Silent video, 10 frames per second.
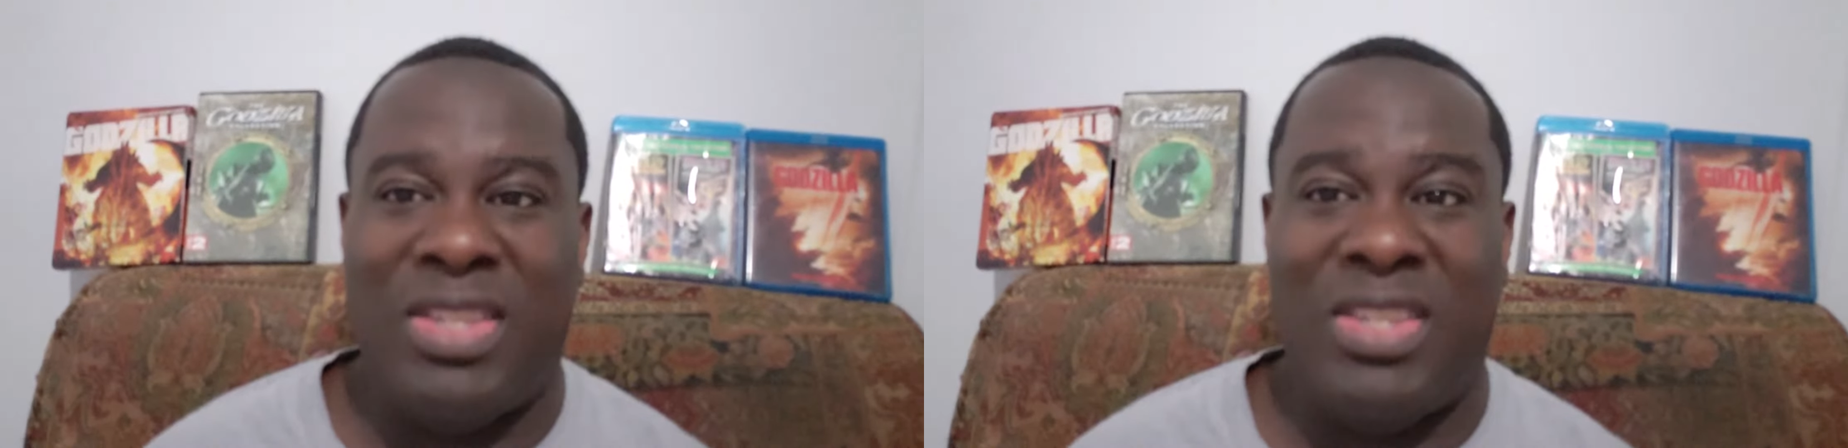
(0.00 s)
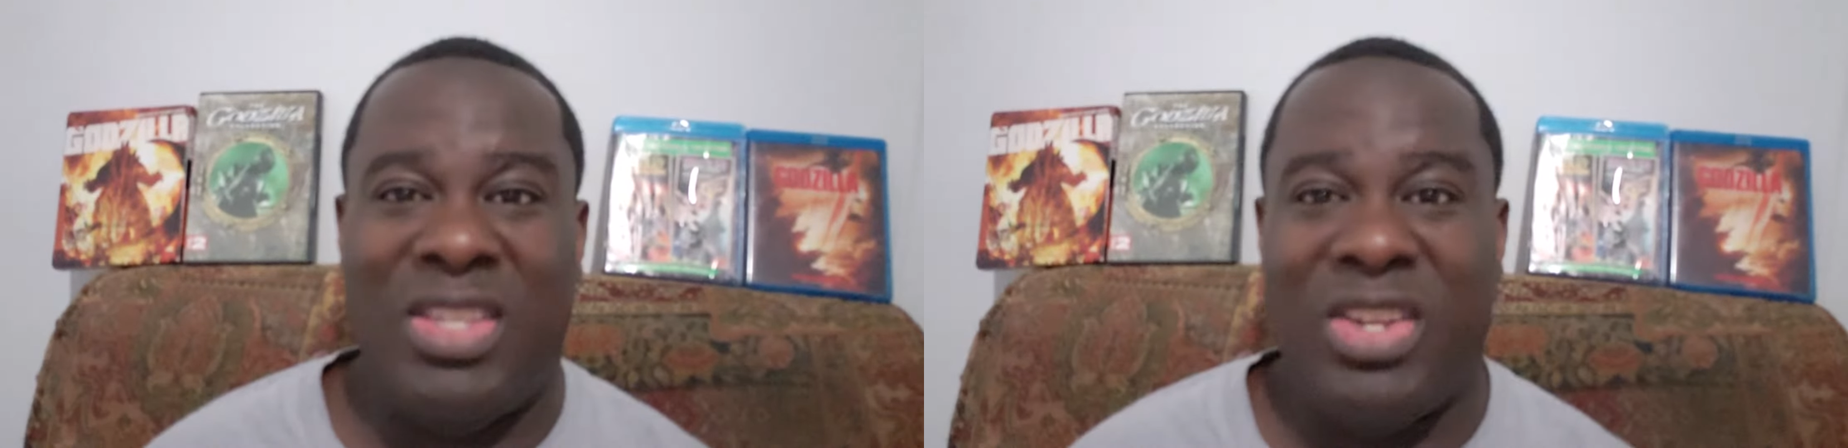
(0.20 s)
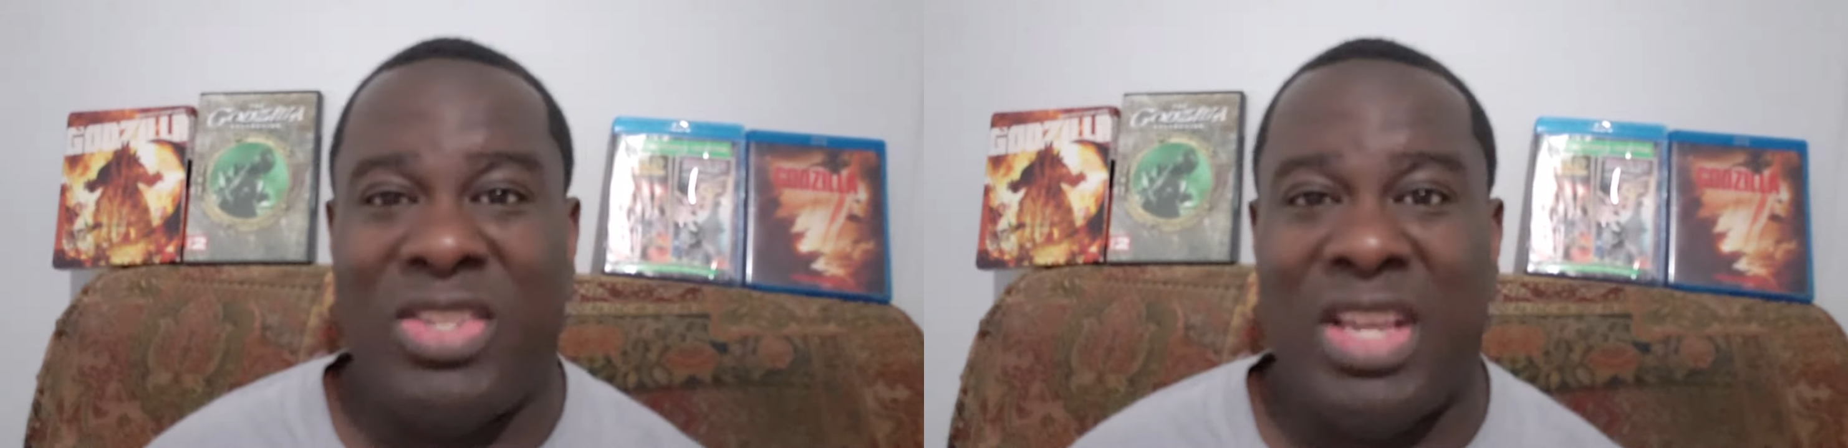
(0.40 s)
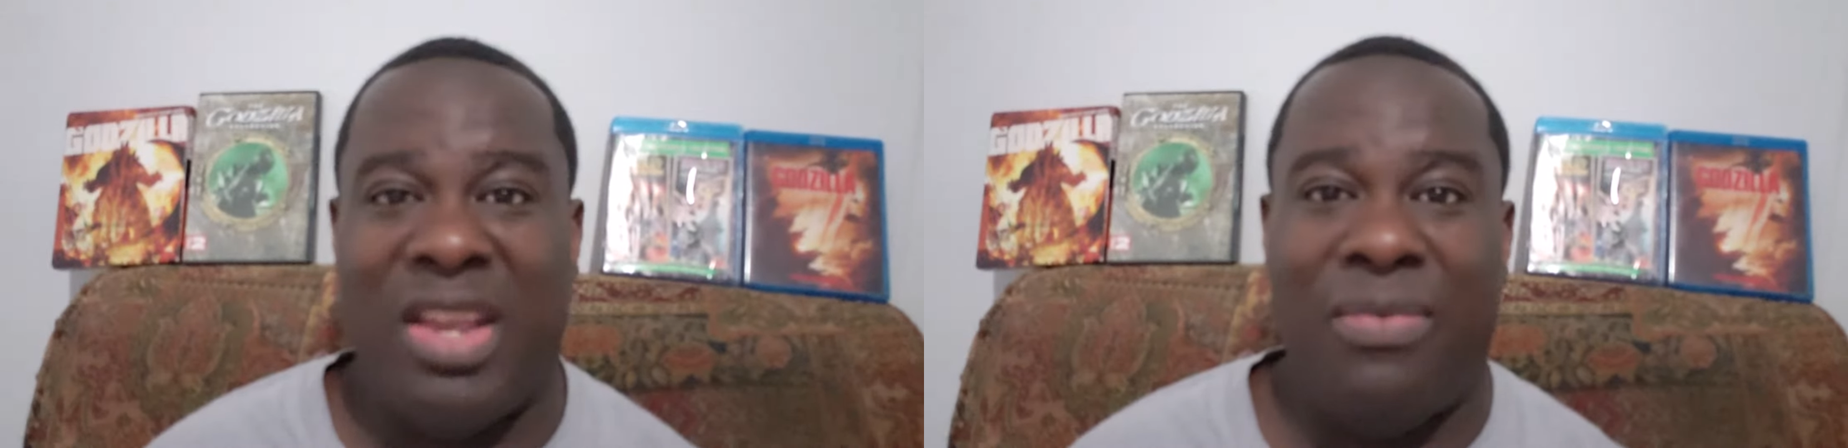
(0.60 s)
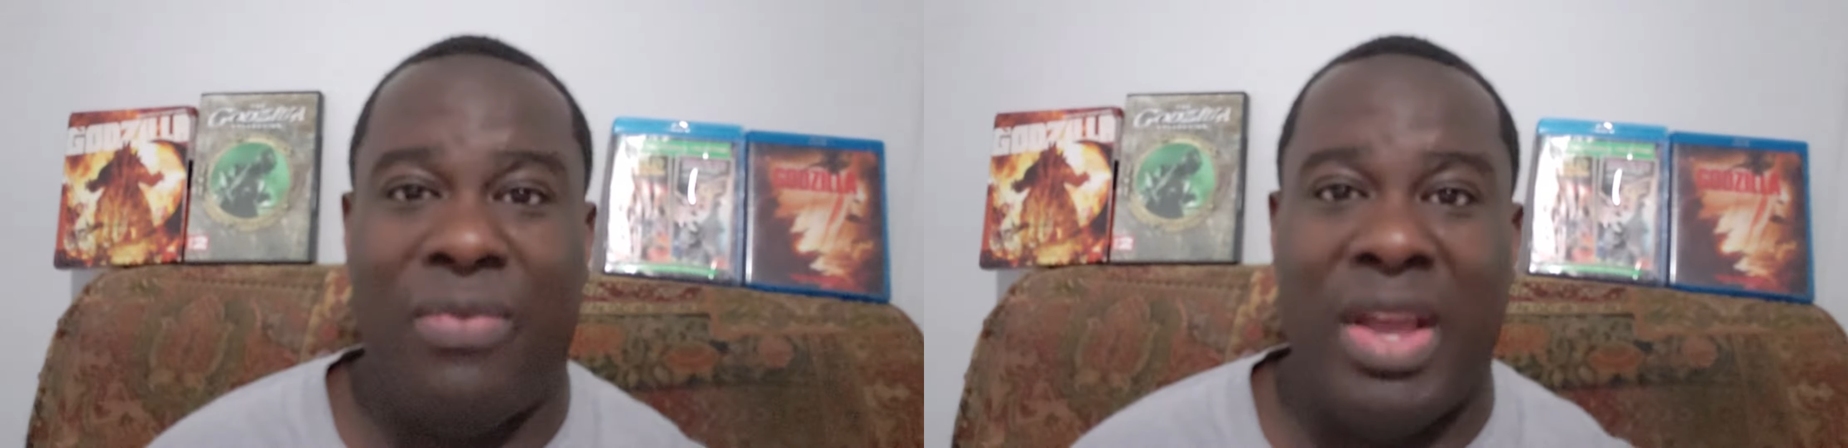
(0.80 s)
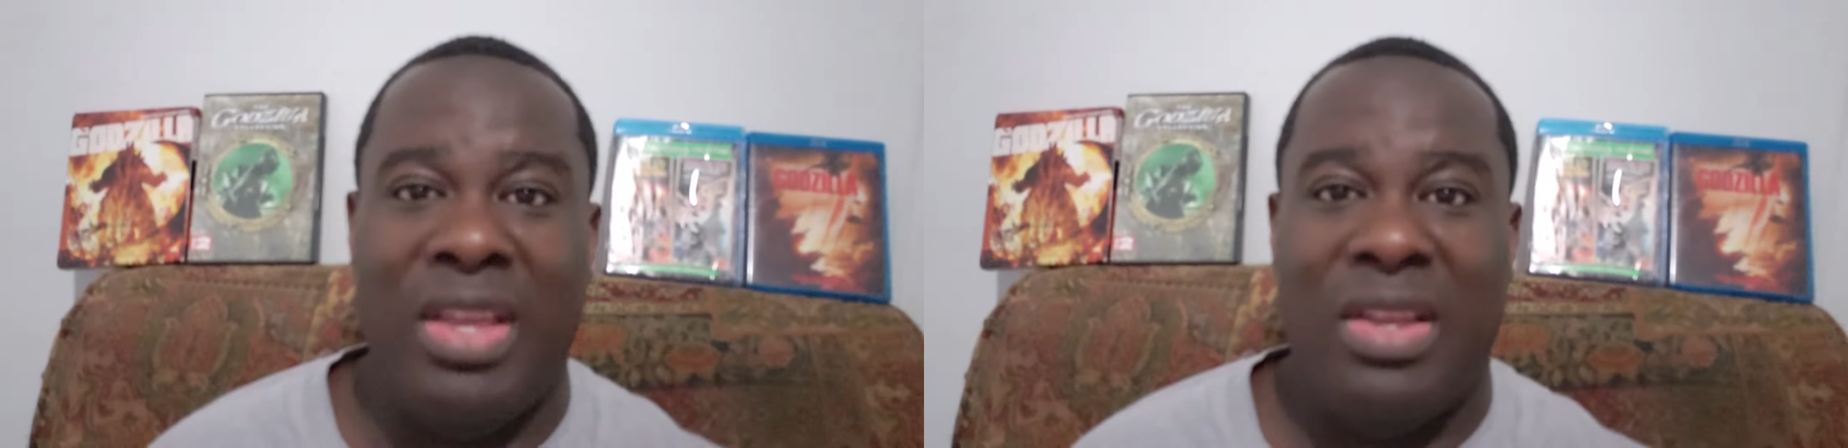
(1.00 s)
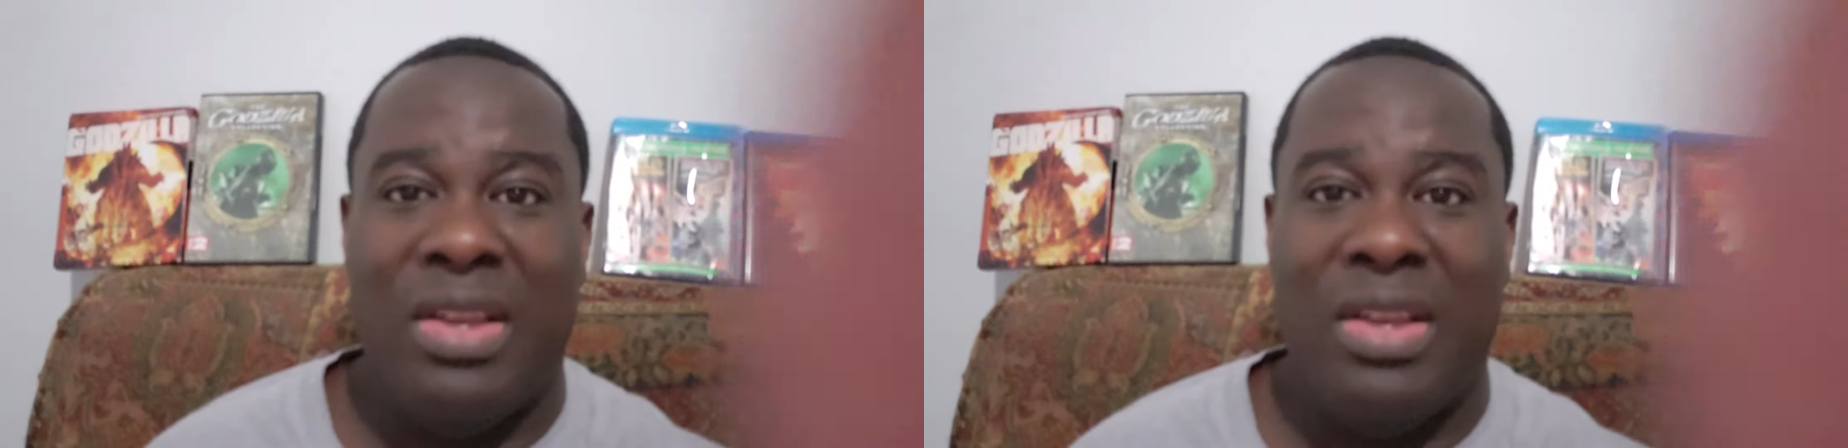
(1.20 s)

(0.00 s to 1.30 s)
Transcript: this is their second fight.